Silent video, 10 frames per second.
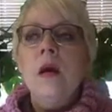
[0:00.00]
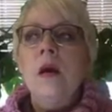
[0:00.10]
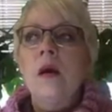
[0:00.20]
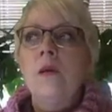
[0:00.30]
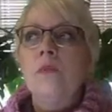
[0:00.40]

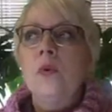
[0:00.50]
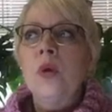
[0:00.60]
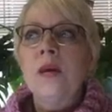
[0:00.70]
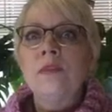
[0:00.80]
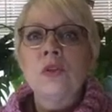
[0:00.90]

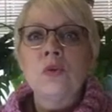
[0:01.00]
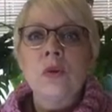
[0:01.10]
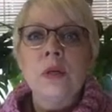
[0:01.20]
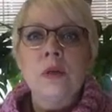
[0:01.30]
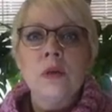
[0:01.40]
We have a
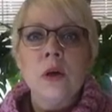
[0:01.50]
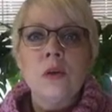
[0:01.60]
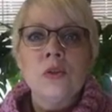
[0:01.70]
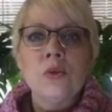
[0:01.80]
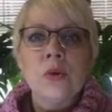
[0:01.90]
store here, a
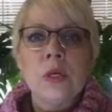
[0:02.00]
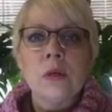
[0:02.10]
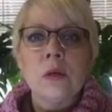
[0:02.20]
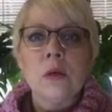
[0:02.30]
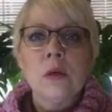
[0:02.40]
yarn store
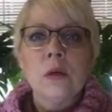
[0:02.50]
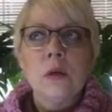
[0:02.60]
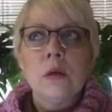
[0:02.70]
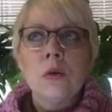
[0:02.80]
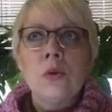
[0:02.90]
here,
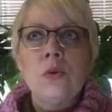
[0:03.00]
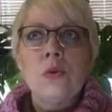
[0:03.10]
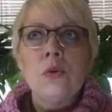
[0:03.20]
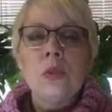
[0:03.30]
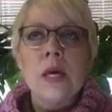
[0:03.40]

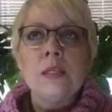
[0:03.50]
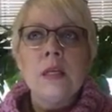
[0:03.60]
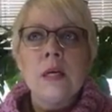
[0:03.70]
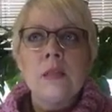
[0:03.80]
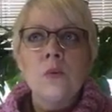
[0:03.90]
that
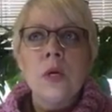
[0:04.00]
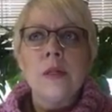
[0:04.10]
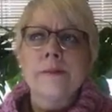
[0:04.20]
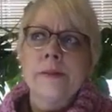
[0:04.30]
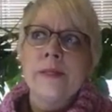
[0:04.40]
does,
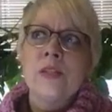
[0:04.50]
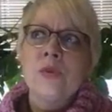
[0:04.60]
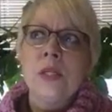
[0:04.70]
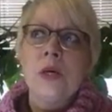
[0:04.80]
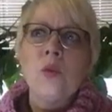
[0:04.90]
well, it's
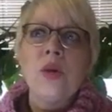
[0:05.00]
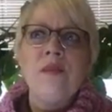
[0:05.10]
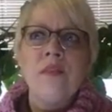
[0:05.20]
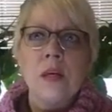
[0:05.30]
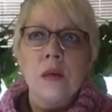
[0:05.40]
really a
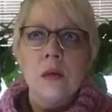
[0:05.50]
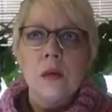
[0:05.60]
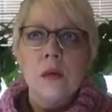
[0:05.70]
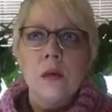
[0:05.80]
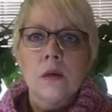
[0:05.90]
weaving
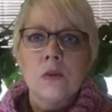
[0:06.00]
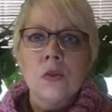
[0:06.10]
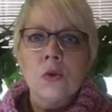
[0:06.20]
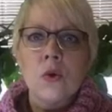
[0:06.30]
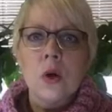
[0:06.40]

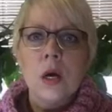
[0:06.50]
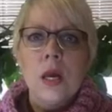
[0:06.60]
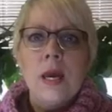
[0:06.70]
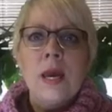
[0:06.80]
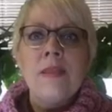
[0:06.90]
store,
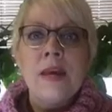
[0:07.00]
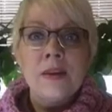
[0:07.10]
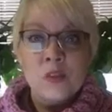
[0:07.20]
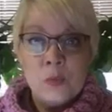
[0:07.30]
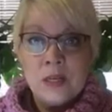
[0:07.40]
and they
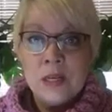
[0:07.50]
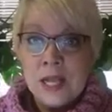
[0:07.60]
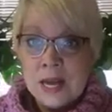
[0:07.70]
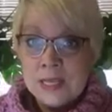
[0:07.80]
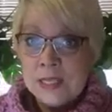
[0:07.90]
have spin
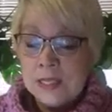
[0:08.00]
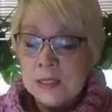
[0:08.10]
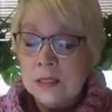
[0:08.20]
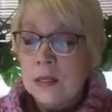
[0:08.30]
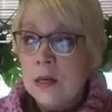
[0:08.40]

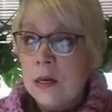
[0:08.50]
classes.